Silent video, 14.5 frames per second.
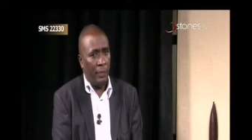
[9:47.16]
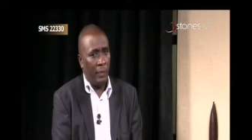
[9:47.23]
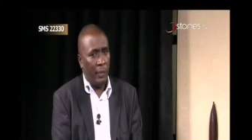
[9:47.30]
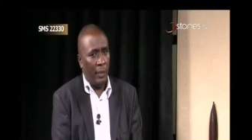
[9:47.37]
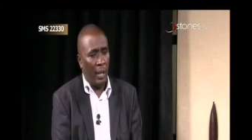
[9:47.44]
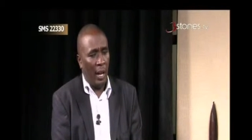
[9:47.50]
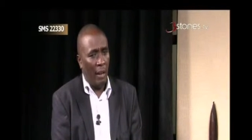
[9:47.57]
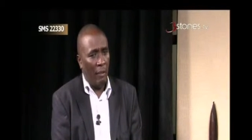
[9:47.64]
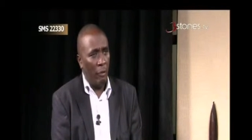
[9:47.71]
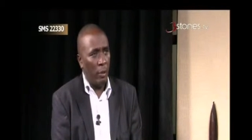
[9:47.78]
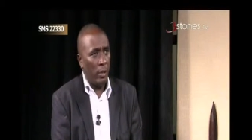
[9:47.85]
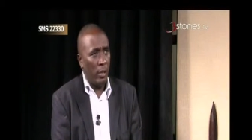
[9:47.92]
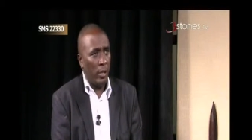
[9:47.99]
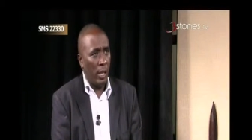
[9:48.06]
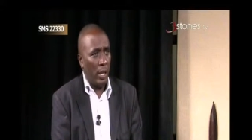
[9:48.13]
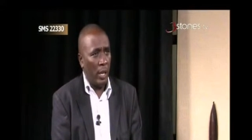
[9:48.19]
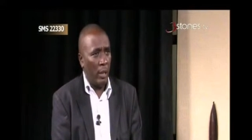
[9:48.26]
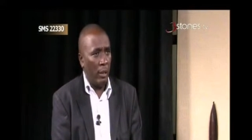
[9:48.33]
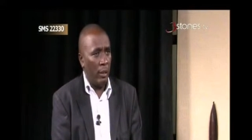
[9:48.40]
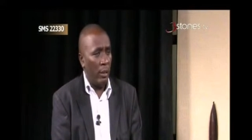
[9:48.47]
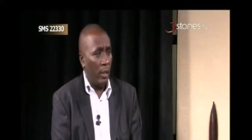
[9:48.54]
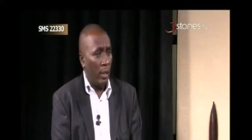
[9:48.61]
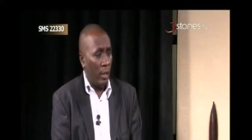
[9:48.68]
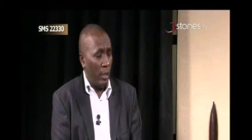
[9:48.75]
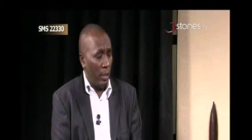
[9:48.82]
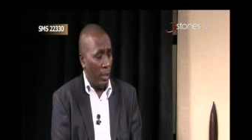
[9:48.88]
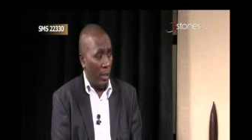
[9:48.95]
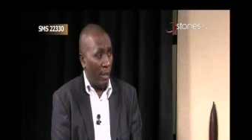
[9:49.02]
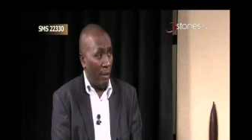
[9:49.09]
hard foods are
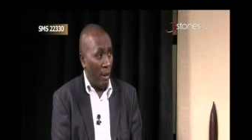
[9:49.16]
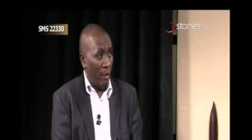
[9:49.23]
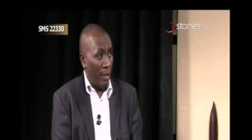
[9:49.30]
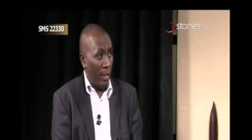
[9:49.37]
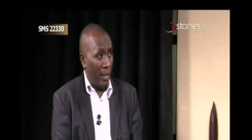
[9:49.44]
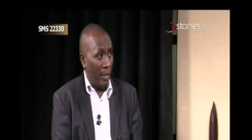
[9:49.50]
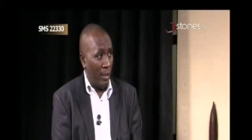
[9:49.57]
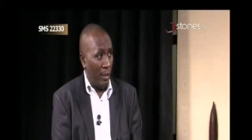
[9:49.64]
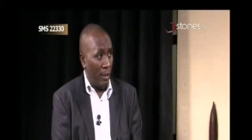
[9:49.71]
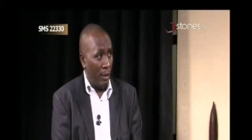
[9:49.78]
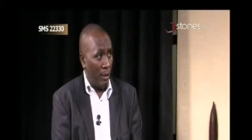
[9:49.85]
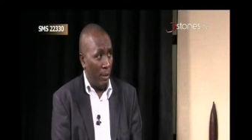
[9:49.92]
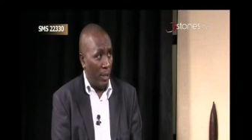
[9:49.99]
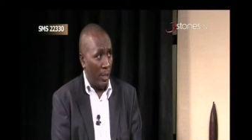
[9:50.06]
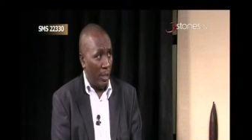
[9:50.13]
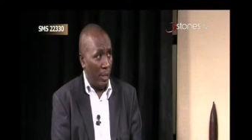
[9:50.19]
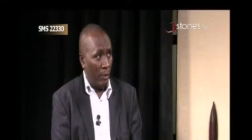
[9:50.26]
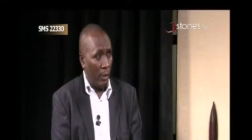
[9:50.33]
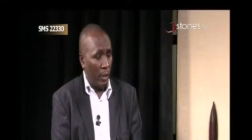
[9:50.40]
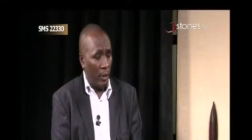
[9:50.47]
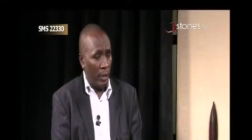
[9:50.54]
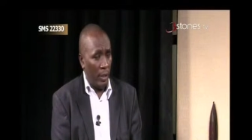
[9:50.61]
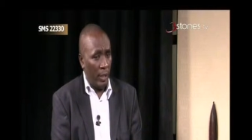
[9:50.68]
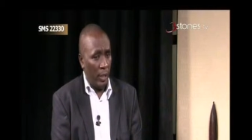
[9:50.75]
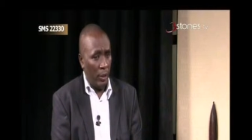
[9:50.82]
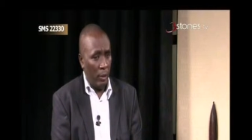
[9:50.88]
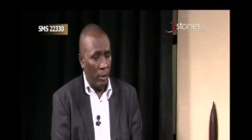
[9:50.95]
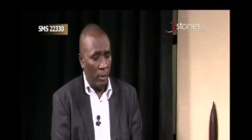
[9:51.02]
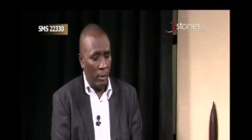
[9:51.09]
the groundnuts, the ones that we're
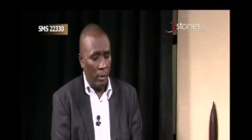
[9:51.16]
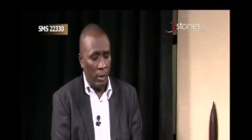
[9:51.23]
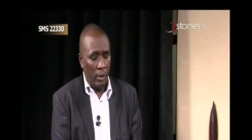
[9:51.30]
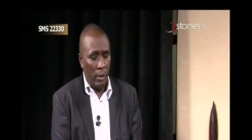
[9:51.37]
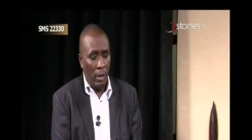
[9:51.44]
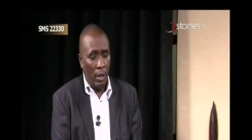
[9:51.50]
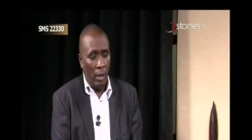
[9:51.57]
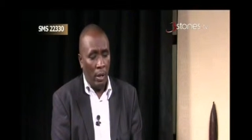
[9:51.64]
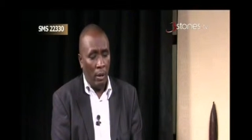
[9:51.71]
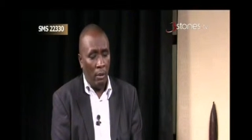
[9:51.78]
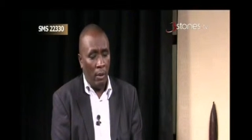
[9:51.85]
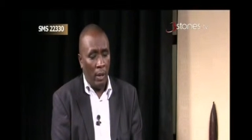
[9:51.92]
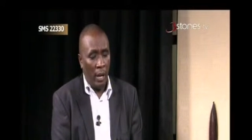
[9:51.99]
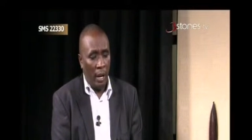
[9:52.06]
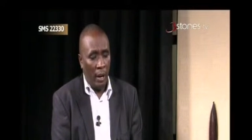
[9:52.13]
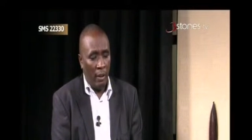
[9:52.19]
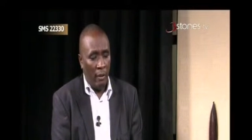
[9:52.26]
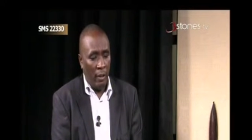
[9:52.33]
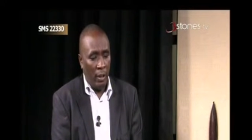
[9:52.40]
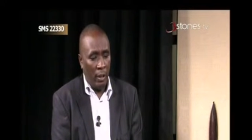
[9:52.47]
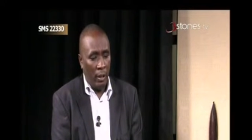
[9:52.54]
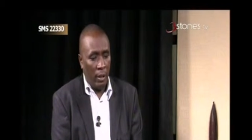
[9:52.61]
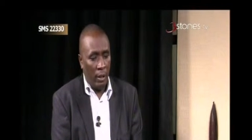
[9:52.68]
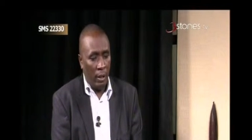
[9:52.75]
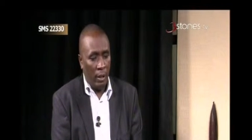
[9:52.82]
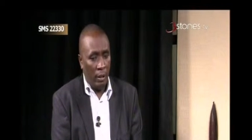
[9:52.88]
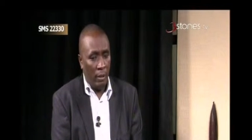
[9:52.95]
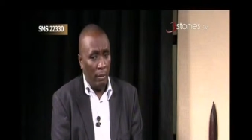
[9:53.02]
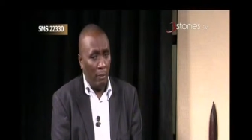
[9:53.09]
calling jugus. We have
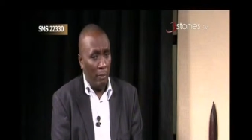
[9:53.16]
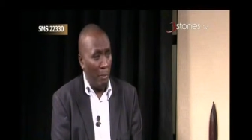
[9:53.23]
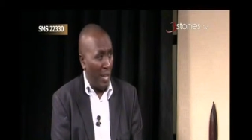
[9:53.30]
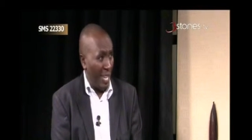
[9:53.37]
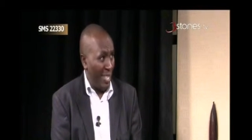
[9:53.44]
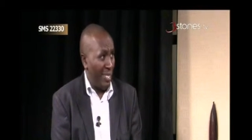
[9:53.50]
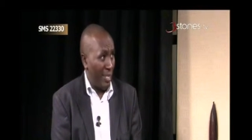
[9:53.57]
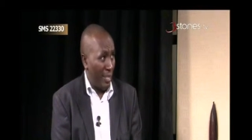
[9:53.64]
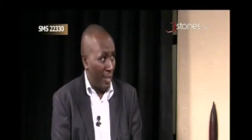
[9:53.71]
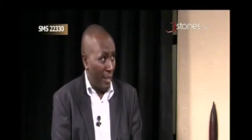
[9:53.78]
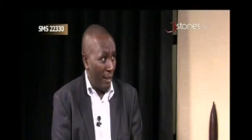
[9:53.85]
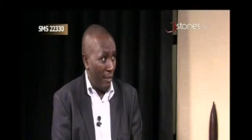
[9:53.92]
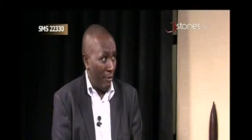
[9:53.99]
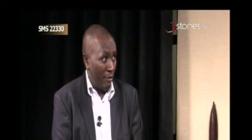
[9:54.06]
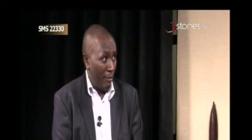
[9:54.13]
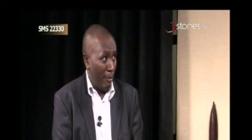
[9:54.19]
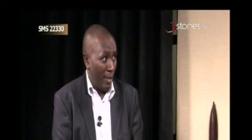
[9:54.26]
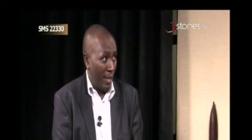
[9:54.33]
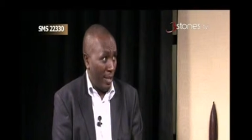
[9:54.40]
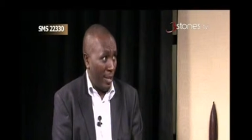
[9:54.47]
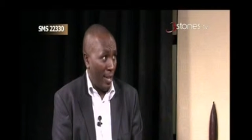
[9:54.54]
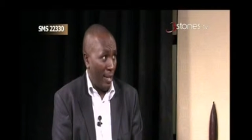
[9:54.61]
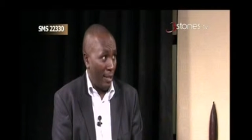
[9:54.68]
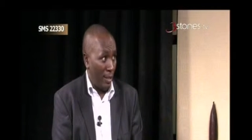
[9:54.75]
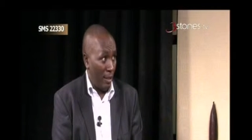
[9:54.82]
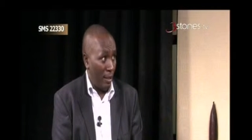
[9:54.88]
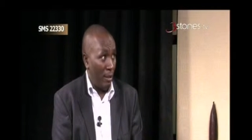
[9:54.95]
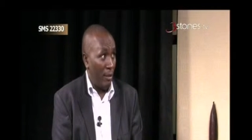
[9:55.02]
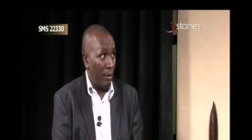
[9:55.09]
maize itself. Maize has a
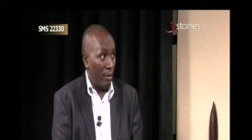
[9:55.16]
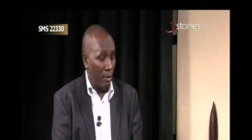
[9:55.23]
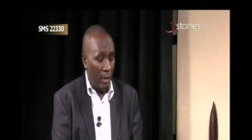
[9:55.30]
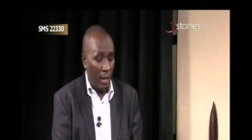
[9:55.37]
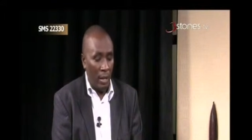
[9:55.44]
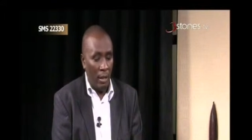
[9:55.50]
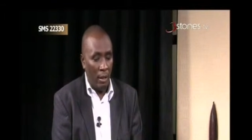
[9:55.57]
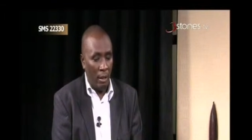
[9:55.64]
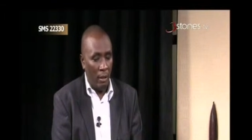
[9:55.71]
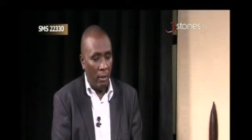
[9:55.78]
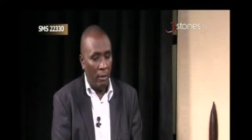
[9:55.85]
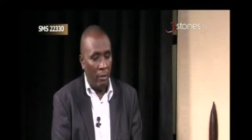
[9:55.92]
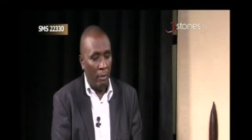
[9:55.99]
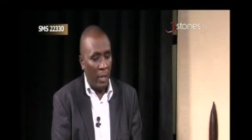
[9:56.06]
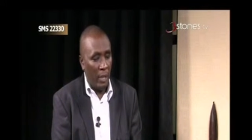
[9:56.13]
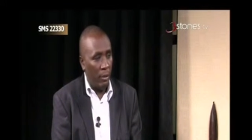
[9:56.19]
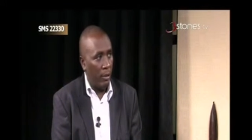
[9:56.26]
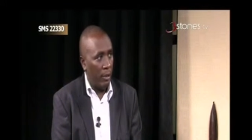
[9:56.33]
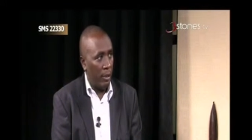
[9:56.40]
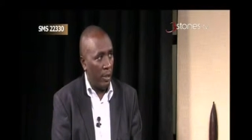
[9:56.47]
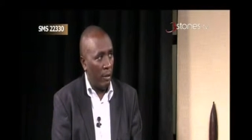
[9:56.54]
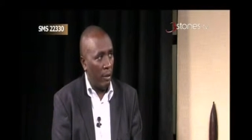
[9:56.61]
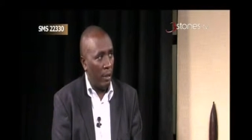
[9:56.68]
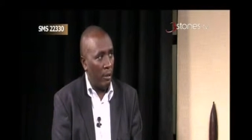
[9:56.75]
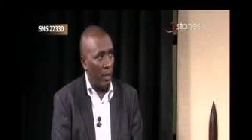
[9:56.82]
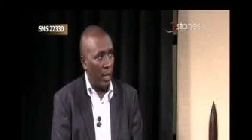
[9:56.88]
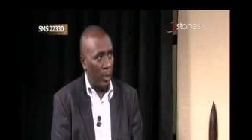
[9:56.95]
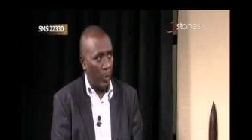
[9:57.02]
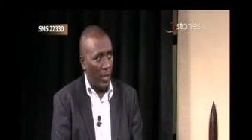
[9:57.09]
lot of minerals
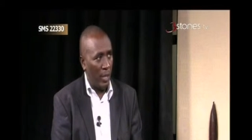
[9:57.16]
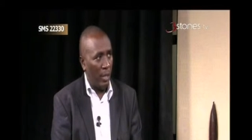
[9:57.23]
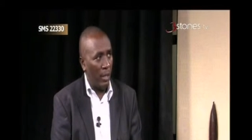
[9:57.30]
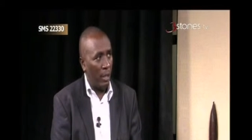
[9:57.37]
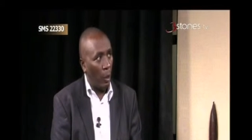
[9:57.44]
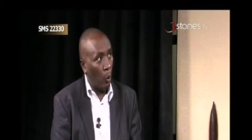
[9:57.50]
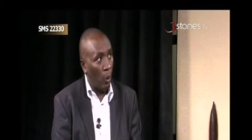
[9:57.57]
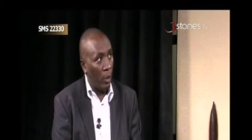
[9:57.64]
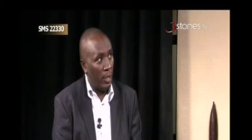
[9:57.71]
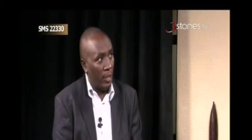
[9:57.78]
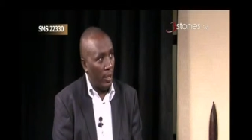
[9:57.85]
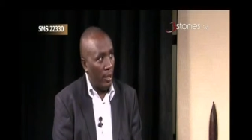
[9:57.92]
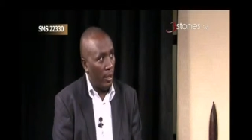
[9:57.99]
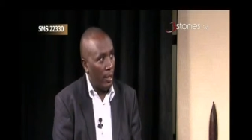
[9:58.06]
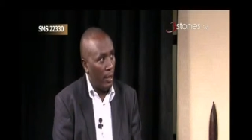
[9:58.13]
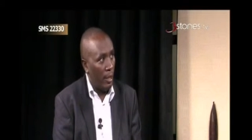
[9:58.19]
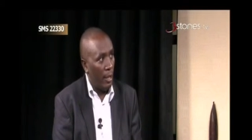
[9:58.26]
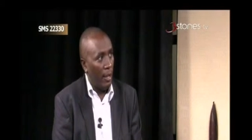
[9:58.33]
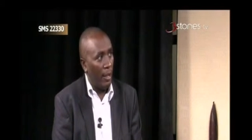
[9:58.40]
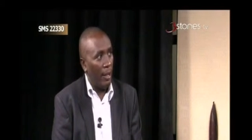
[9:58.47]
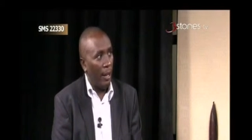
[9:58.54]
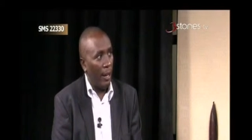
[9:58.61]
around, especially the coating, the